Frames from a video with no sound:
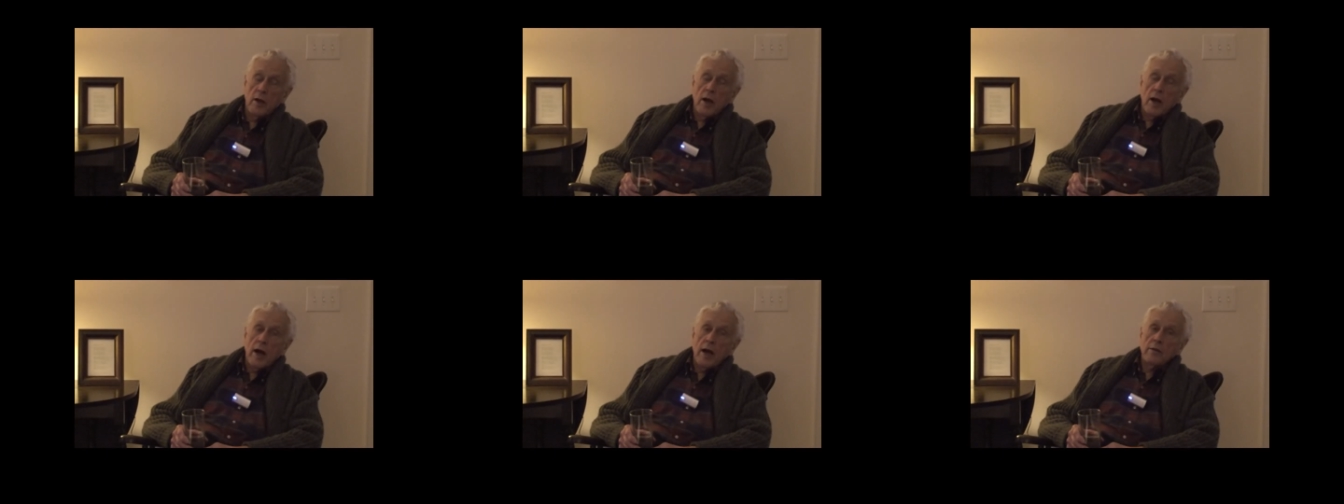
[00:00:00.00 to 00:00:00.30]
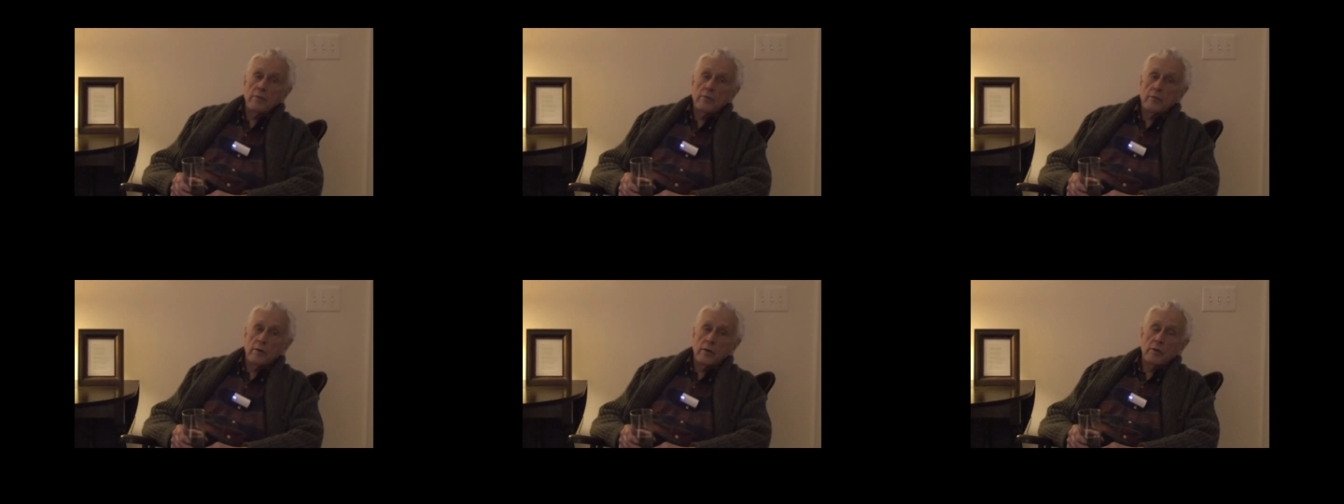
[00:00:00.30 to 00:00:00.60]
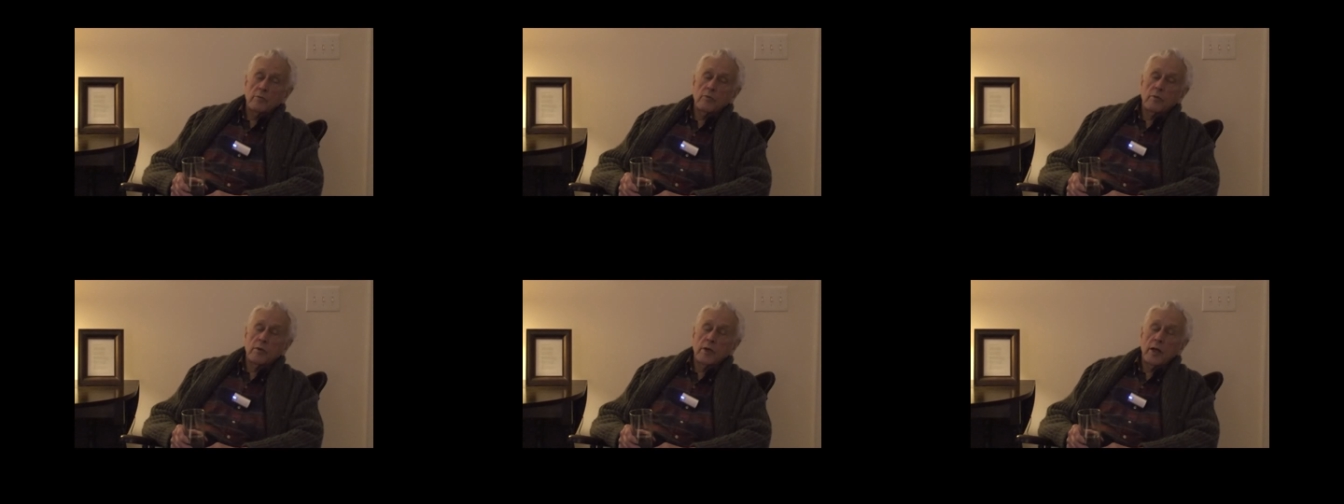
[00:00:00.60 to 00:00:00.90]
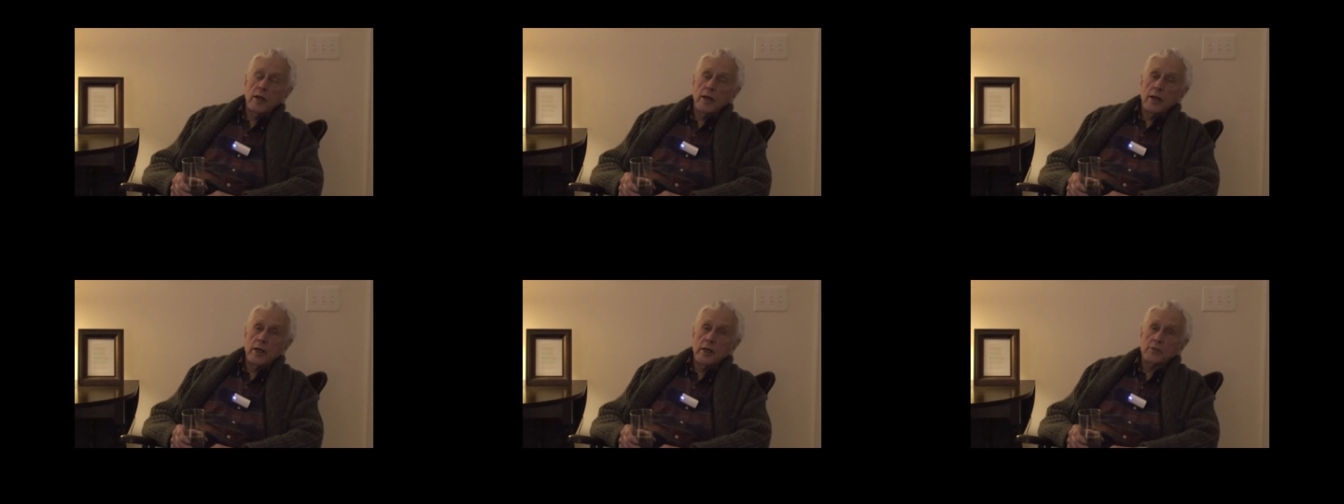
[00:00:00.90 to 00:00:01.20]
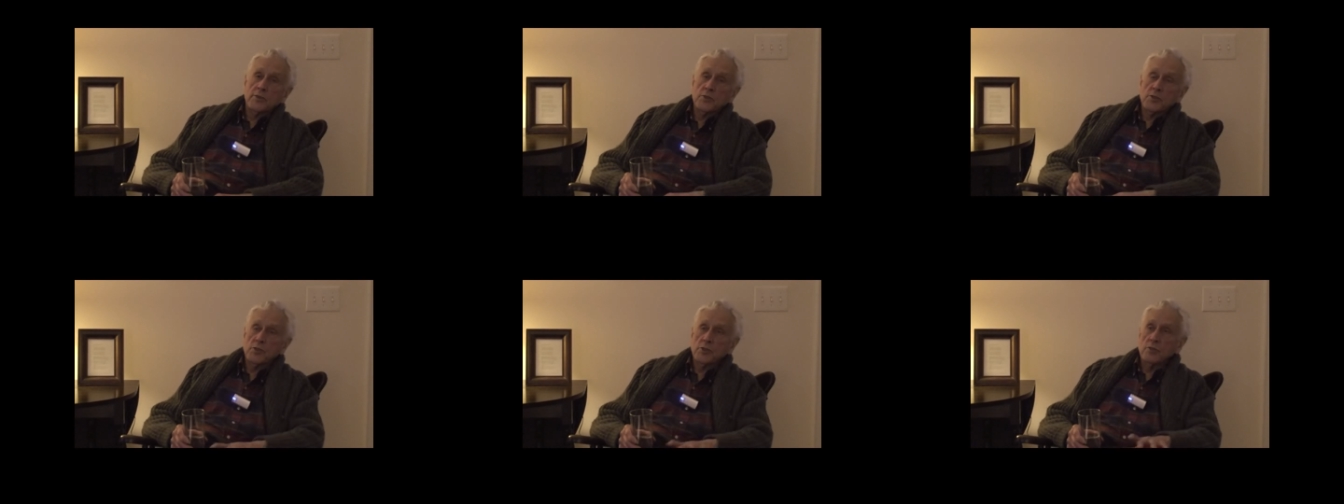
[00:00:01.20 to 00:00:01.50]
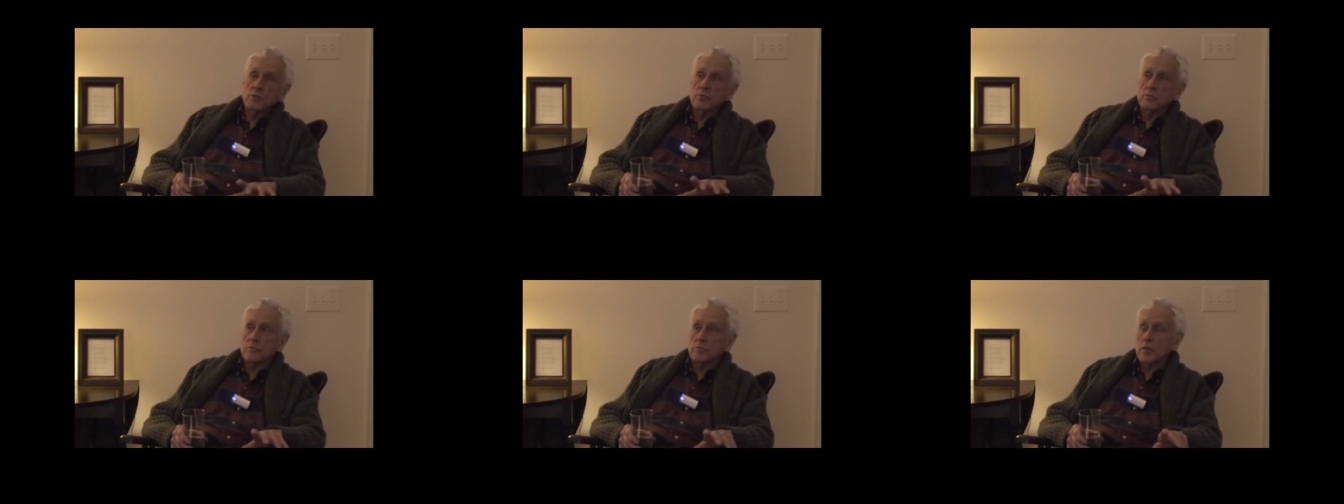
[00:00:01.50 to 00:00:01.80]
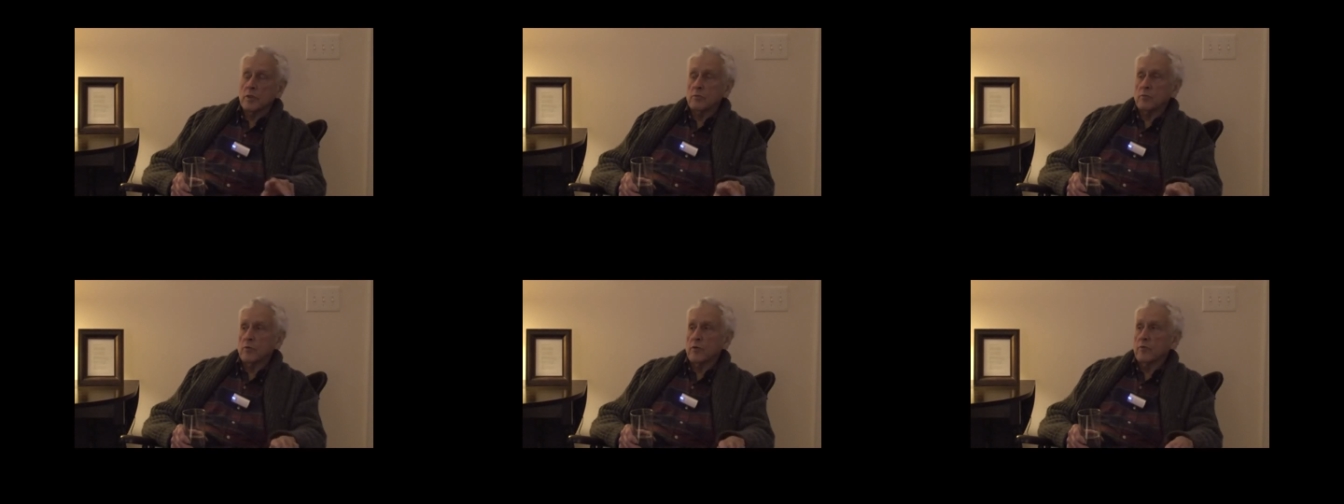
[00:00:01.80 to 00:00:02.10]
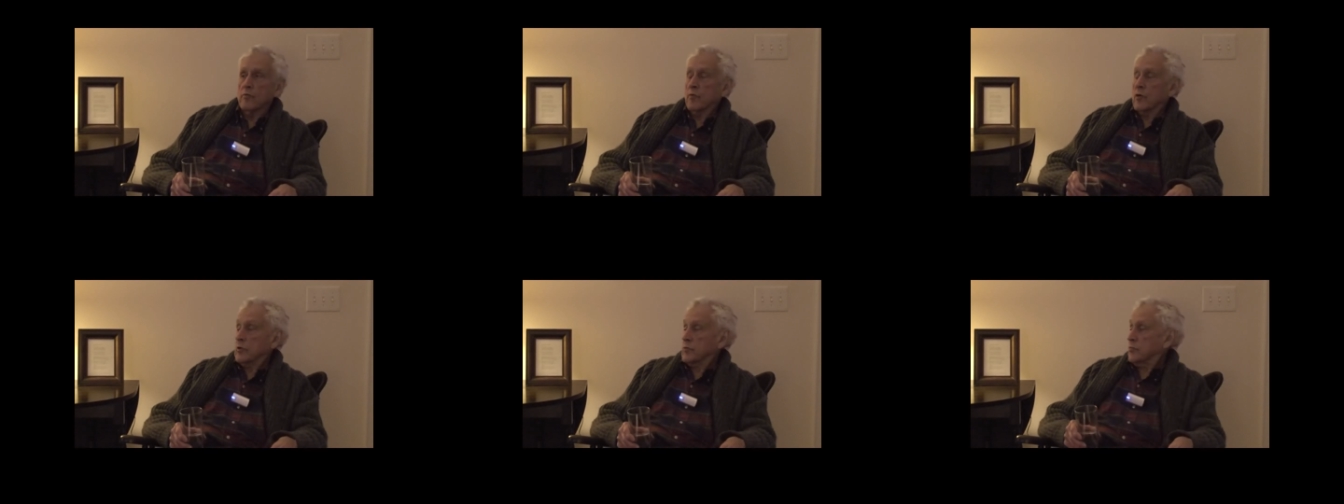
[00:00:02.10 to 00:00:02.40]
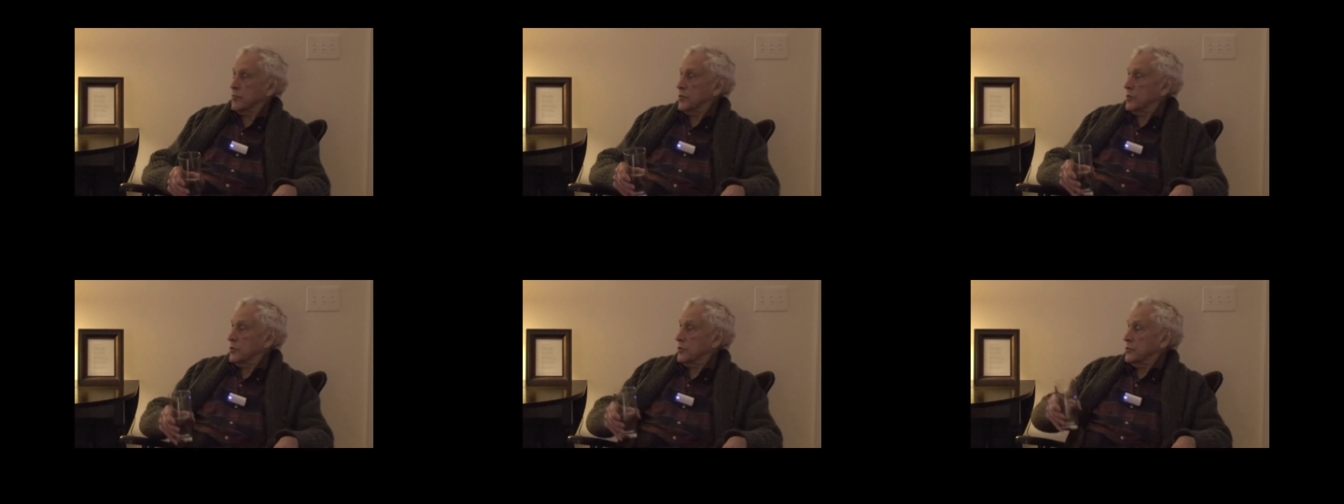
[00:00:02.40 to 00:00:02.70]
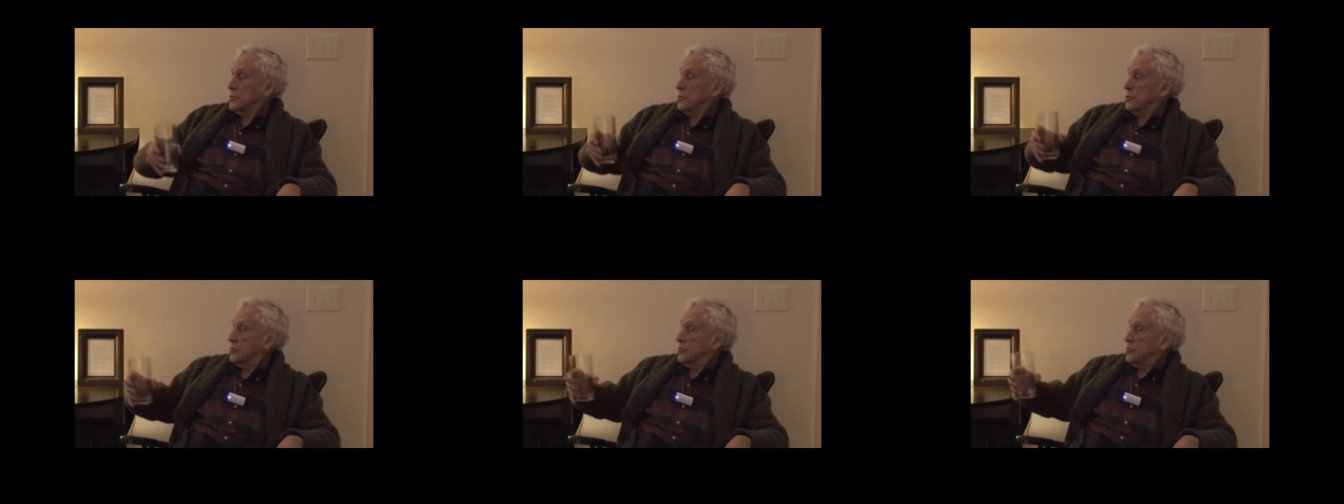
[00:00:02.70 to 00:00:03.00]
I've, uh, Ellen has a student that we worked with.